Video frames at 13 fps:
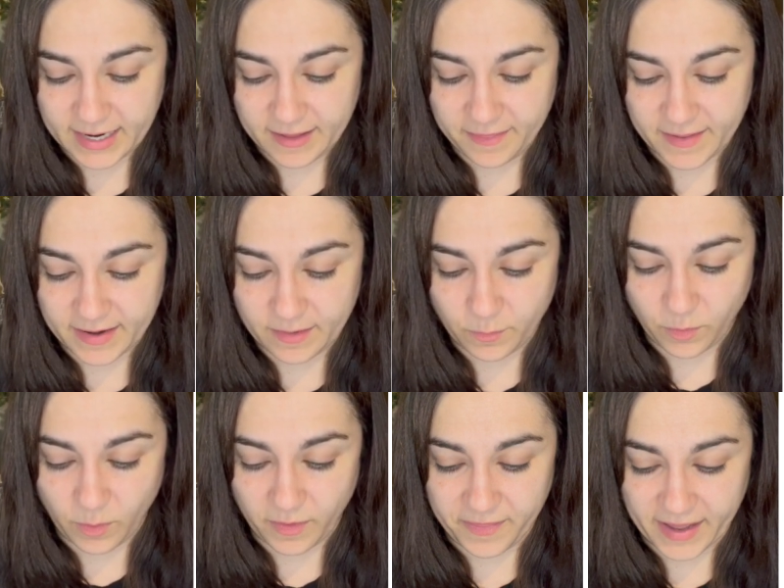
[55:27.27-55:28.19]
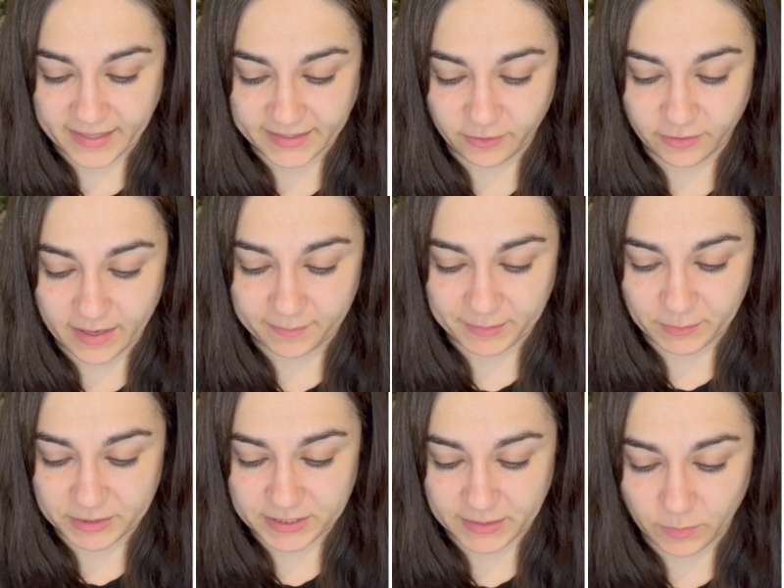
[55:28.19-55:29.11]
then 1000 grams,
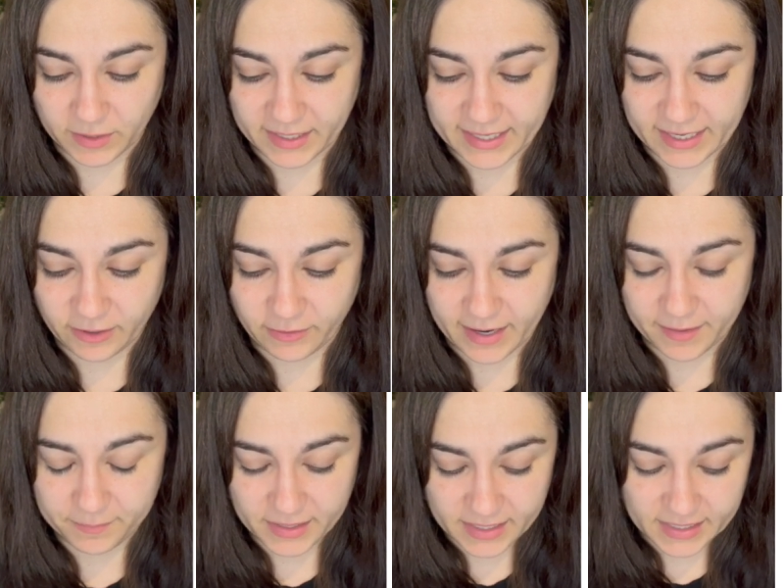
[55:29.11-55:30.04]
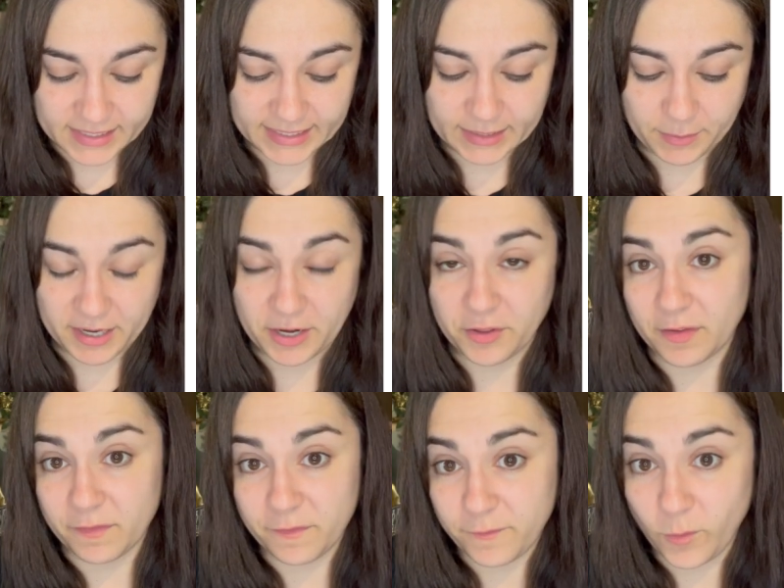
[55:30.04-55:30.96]
which is 1 kilogram. So I know
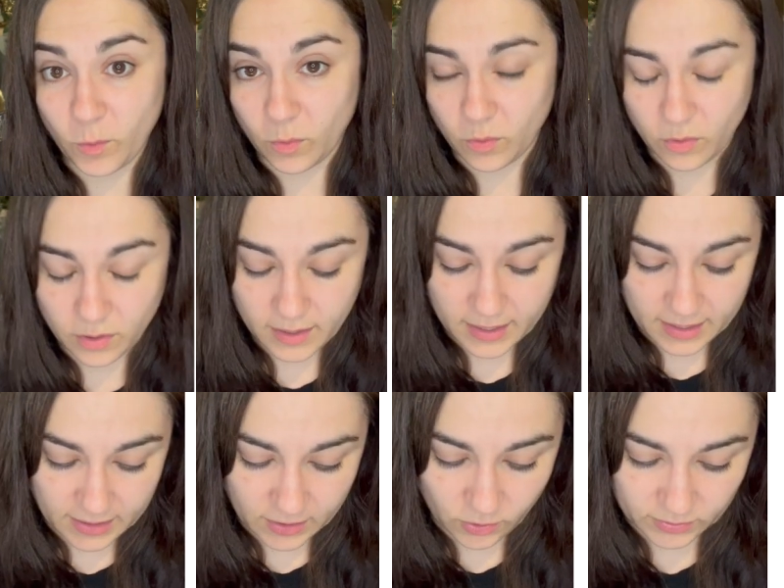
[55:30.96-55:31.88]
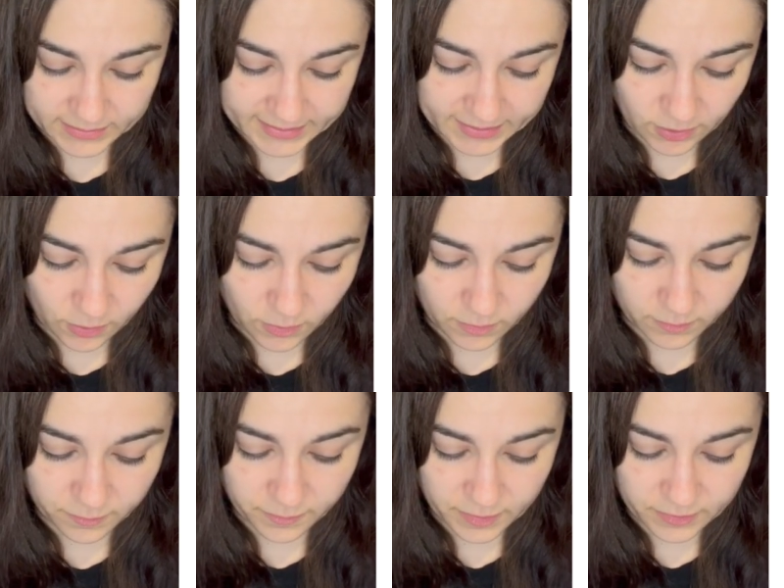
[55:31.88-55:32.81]
that 4 lots
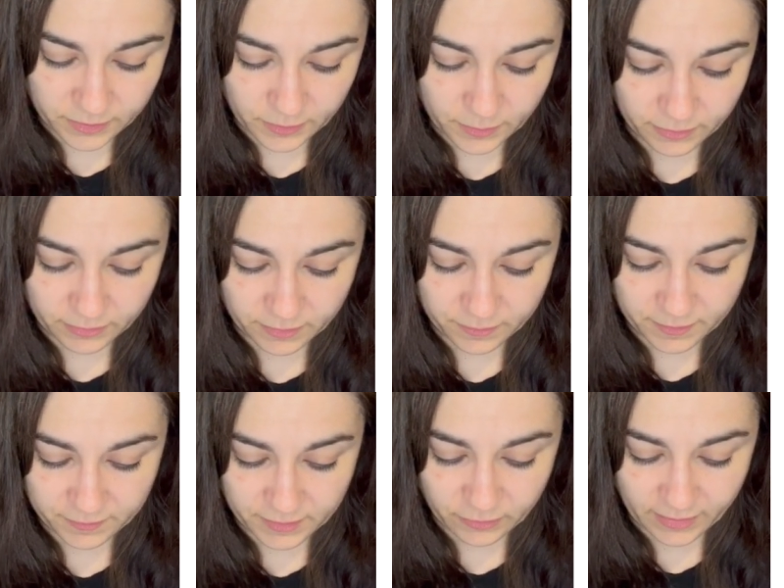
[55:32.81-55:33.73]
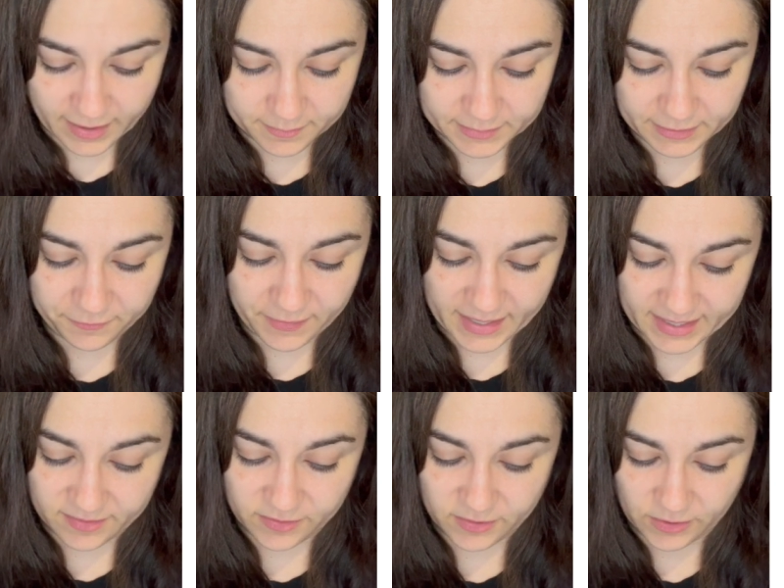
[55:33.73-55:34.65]
of 250 grams fit
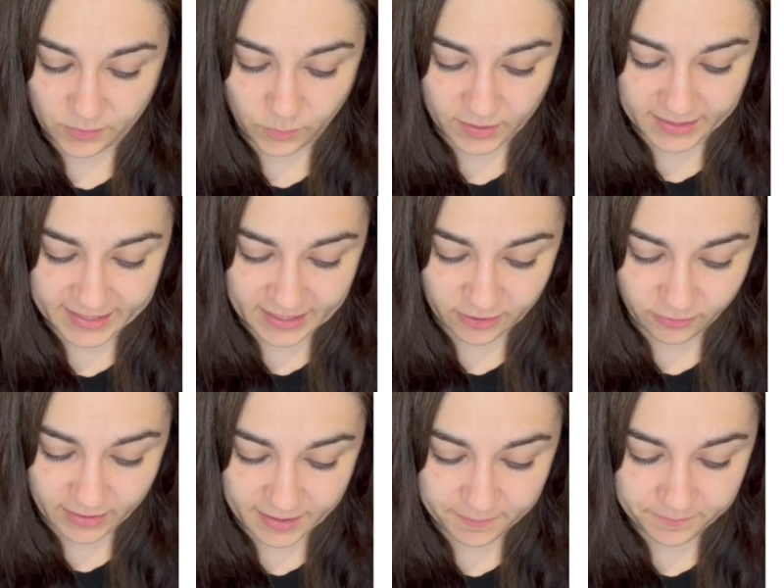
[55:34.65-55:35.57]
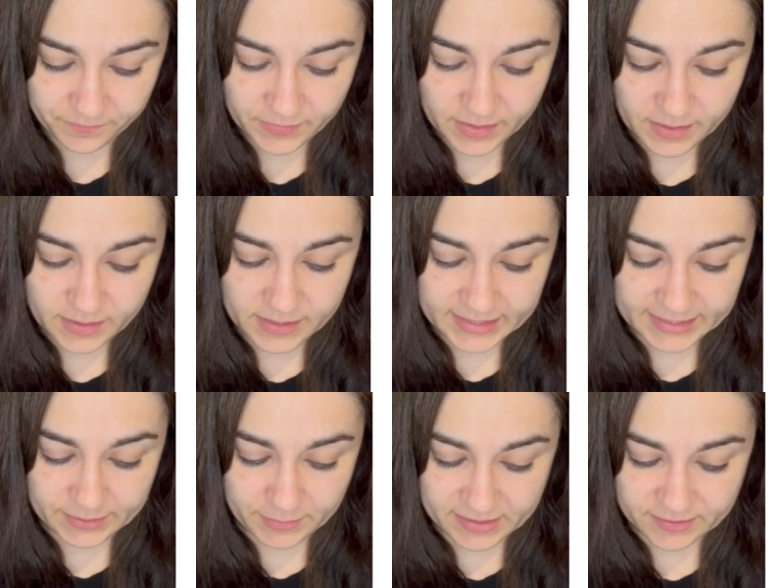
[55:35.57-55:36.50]
into 1 kilogram.
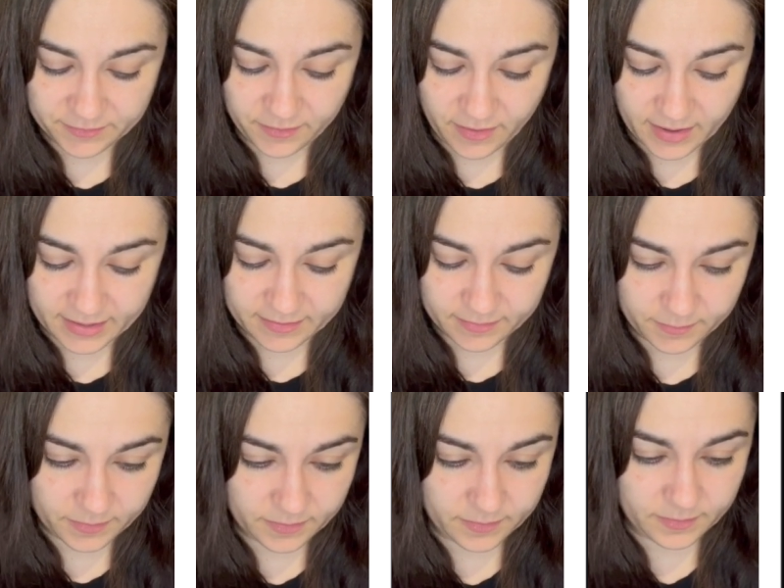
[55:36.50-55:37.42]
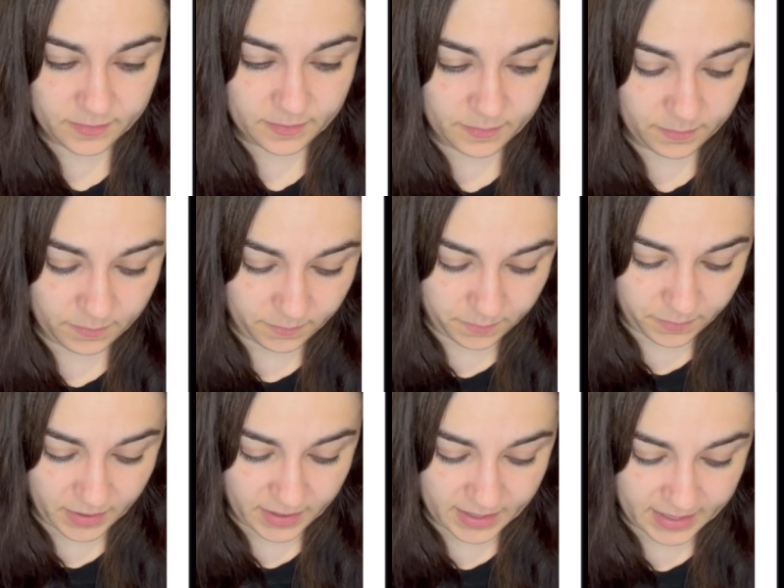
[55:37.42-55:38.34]
So I divide
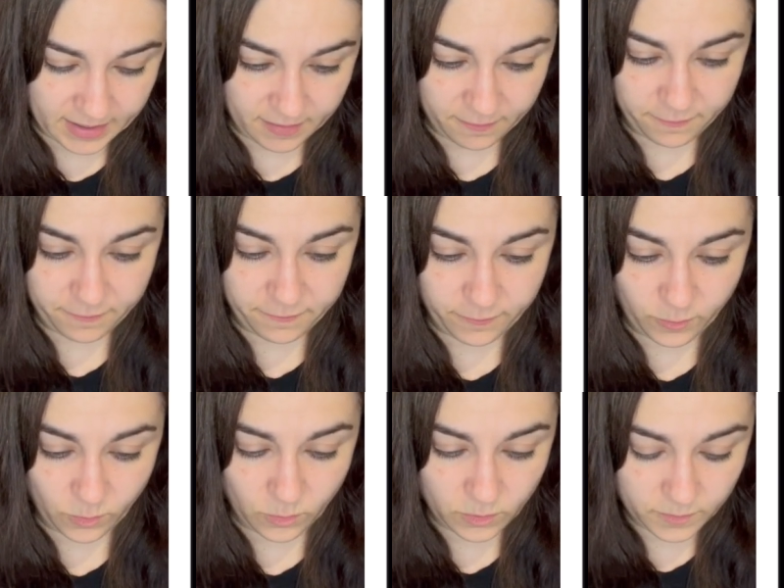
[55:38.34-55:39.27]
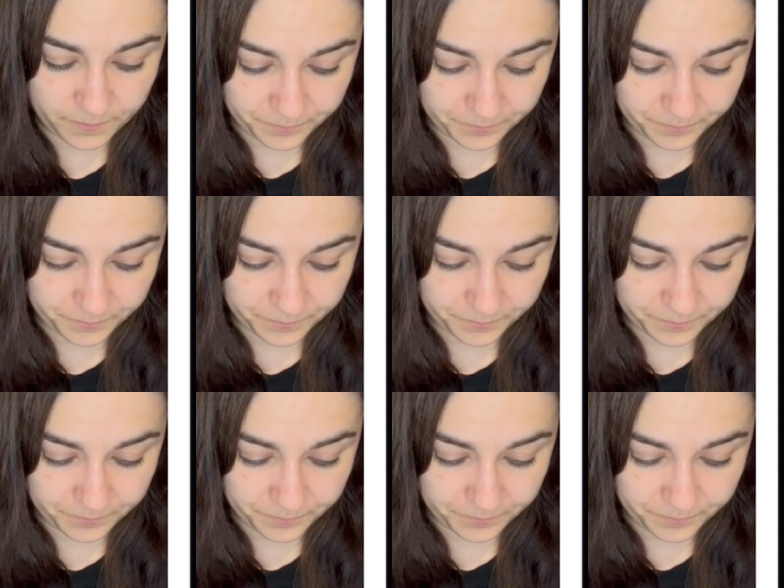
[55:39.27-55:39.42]
by 4